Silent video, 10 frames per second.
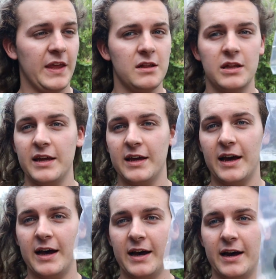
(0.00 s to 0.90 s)
These
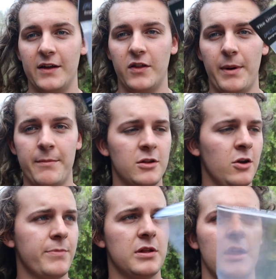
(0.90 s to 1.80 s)
here are the bump
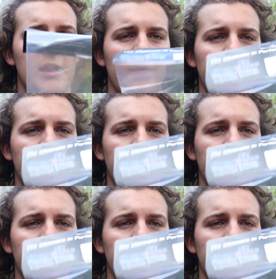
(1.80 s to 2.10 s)
stops.